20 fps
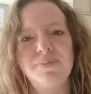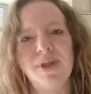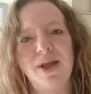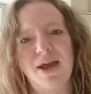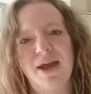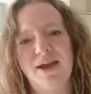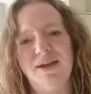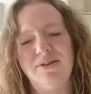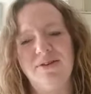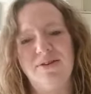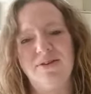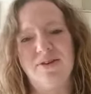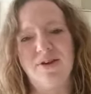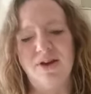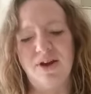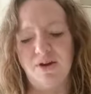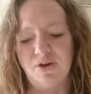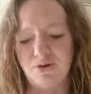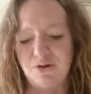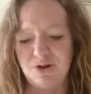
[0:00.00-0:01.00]
And
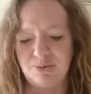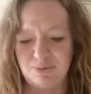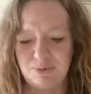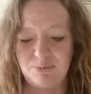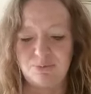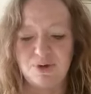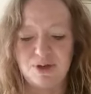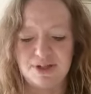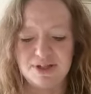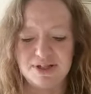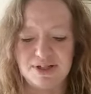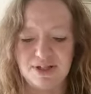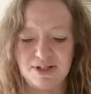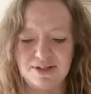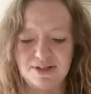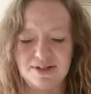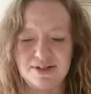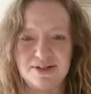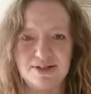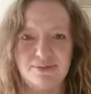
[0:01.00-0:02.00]
on it were
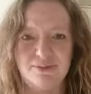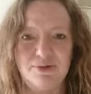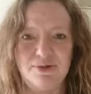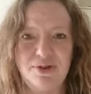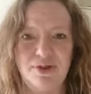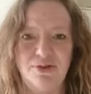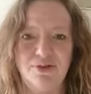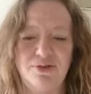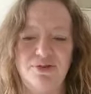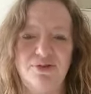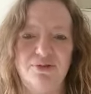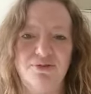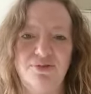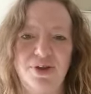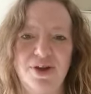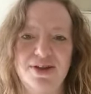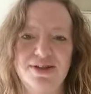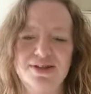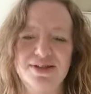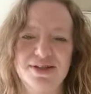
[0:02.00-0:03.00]
printed some of those
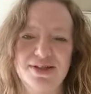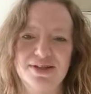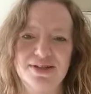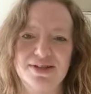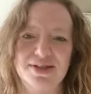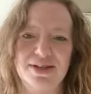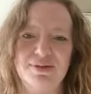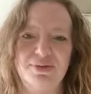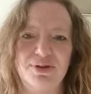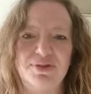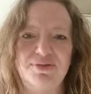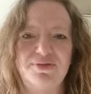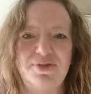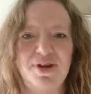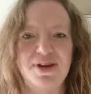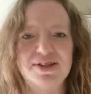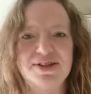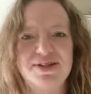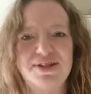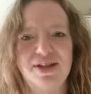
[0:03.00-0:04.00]
verses, and they were the
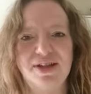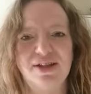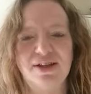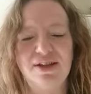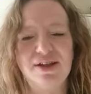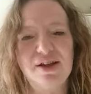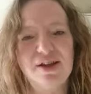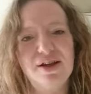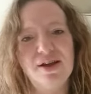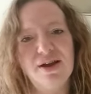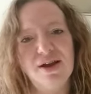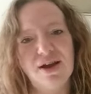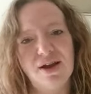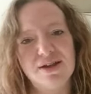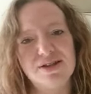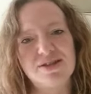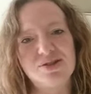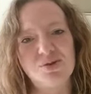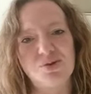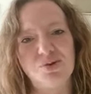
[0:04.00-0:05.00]
first thing
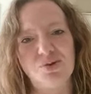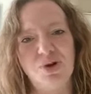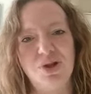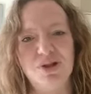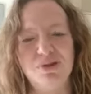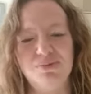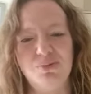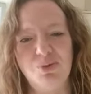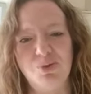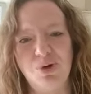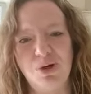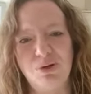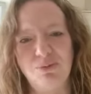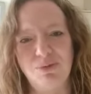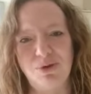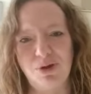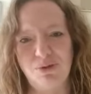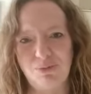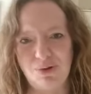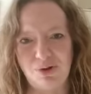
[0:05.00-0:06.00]
I saw in the morning
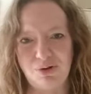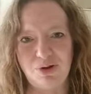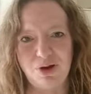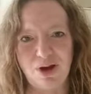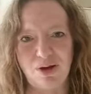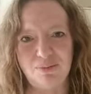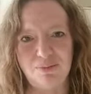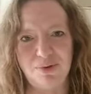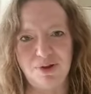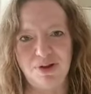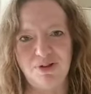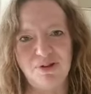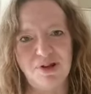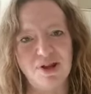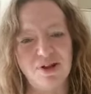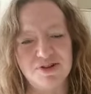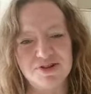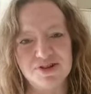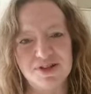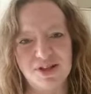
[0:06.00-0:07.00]
when I woke up and the
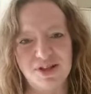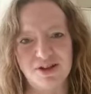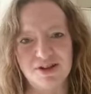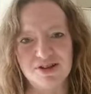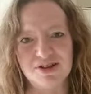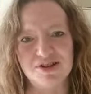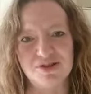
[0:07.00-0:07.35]
last thing I